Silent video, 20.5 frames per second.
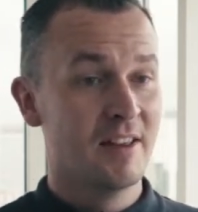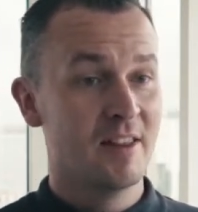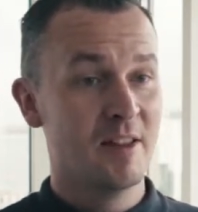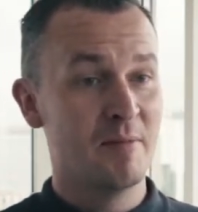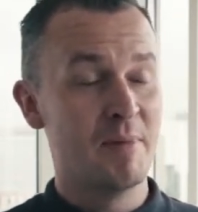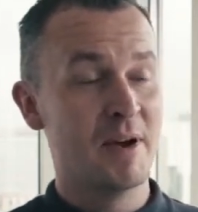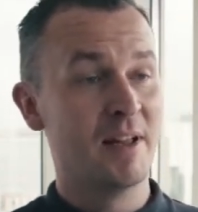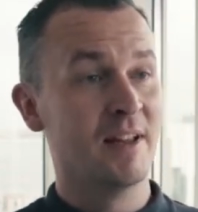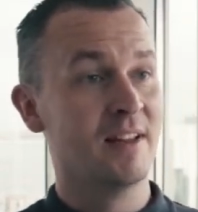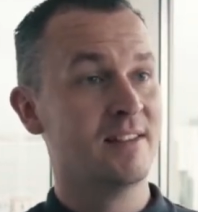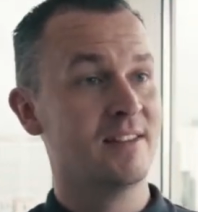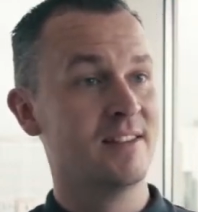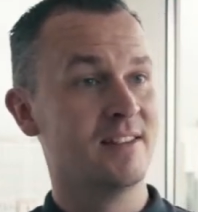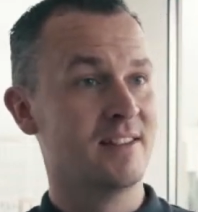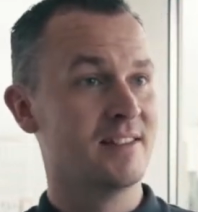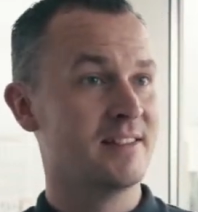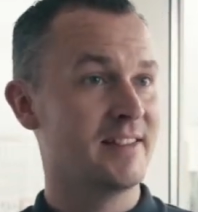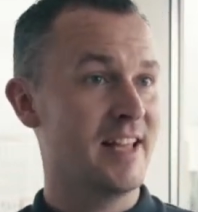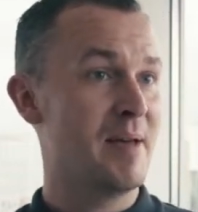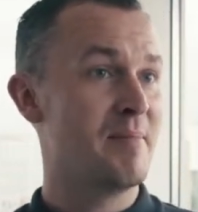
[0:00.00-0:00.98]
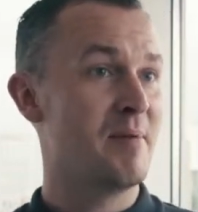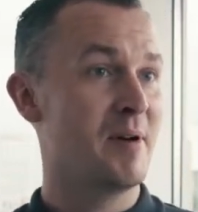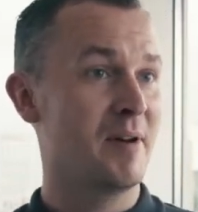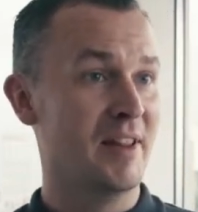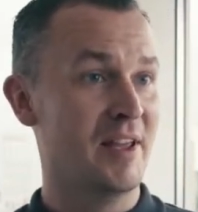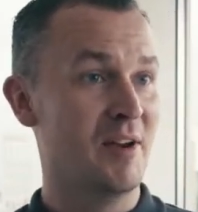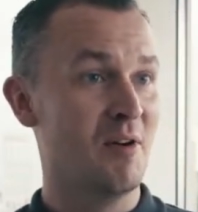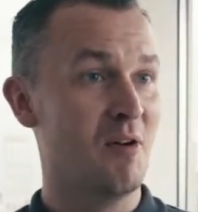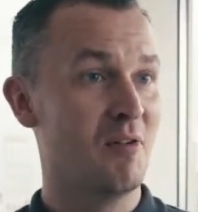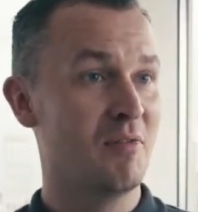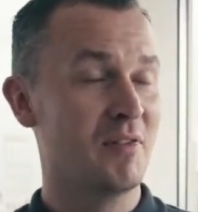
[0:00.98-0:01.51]
The ability to step out of
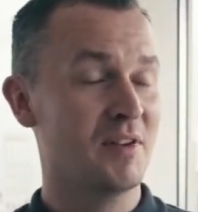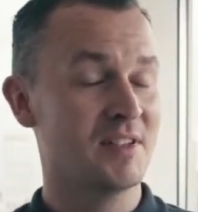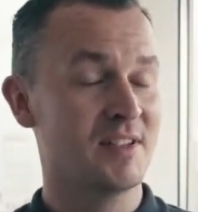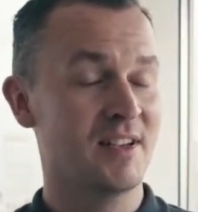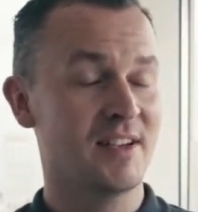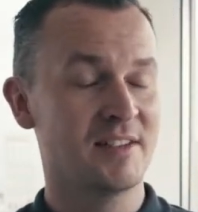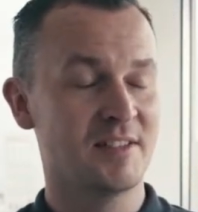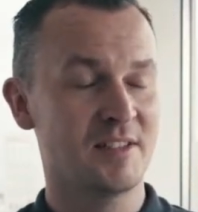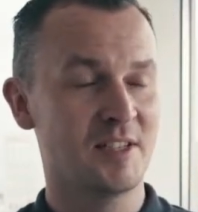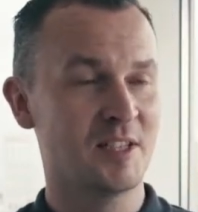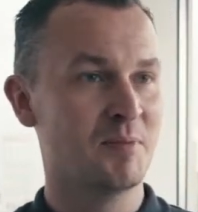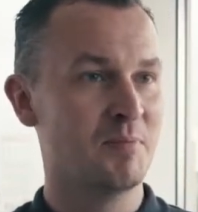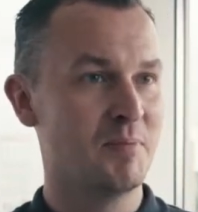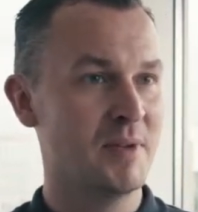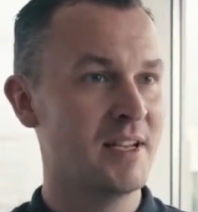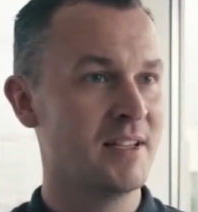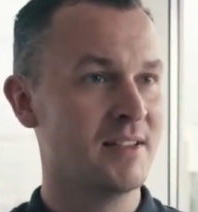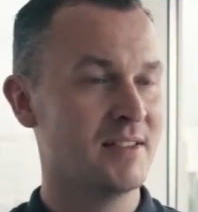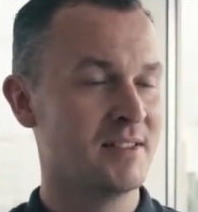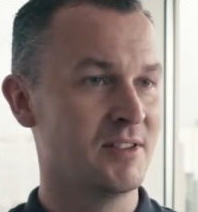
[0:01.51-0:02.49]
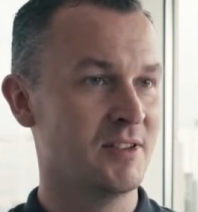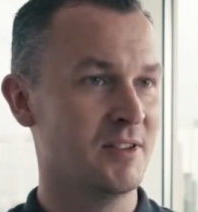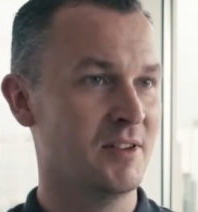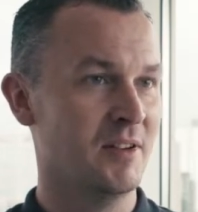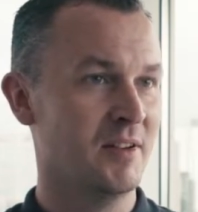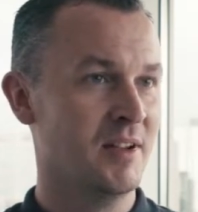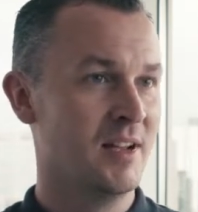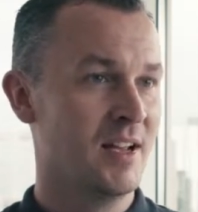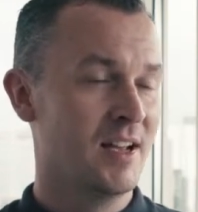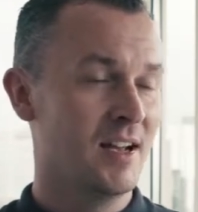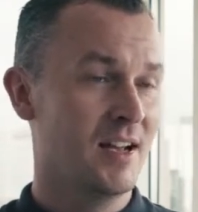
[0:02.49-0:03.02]
the office and actually speak
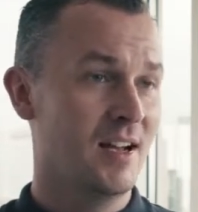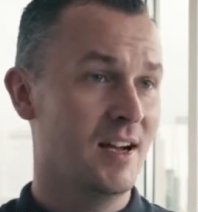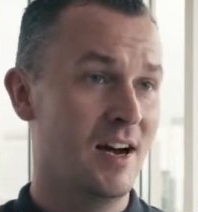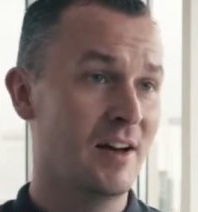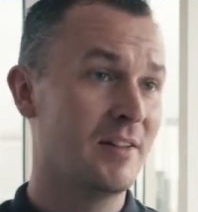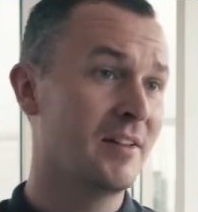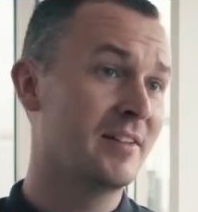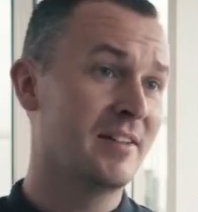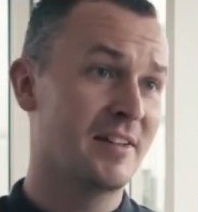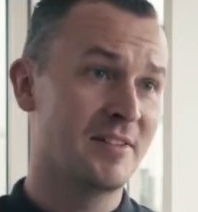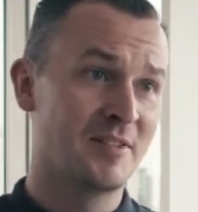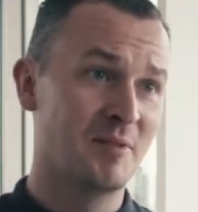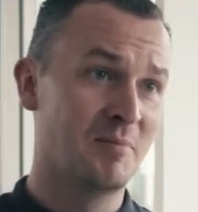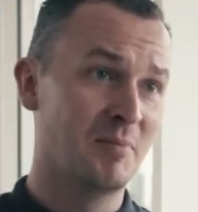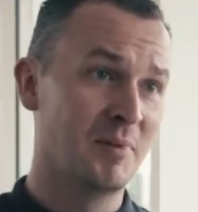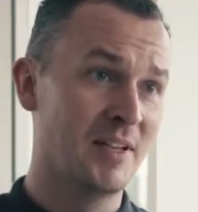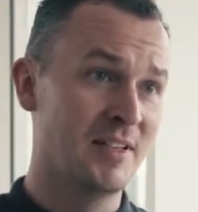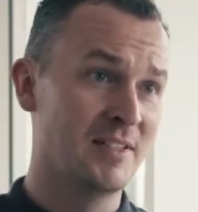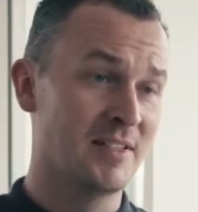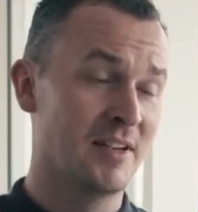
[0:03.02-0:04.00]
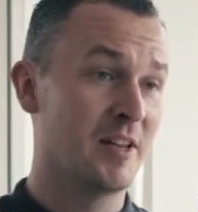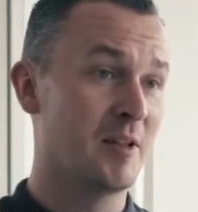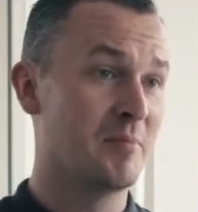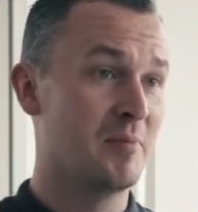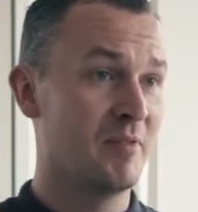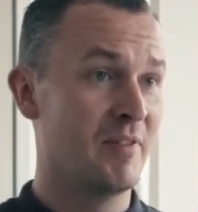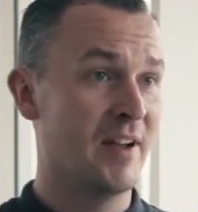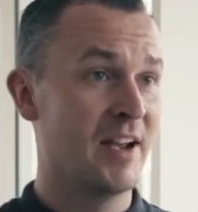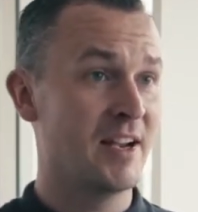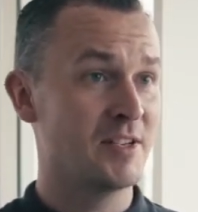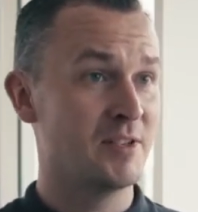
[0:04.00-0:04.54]
to other disciplines and other
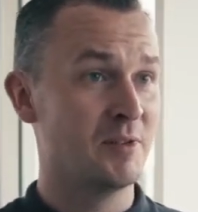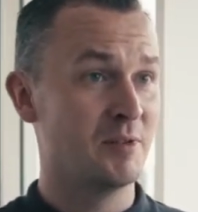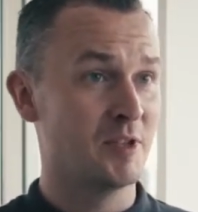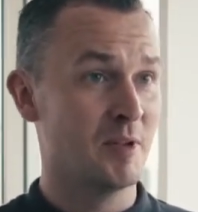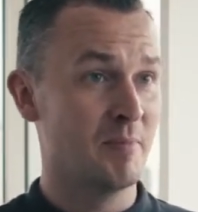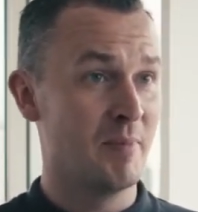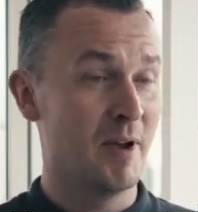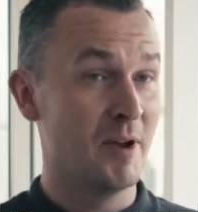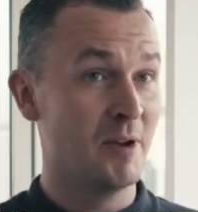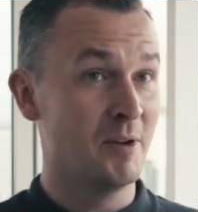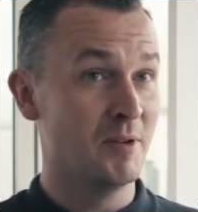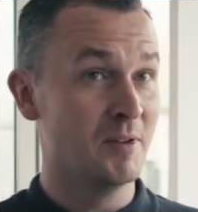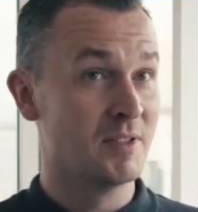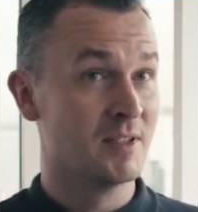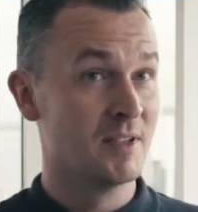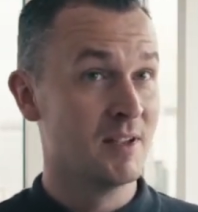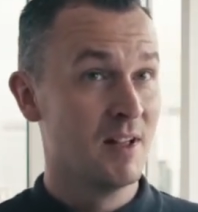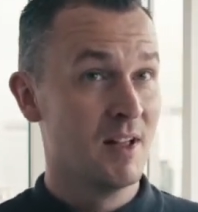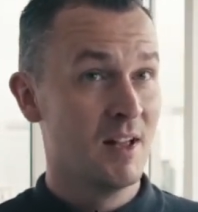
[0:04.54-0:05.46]
professionals about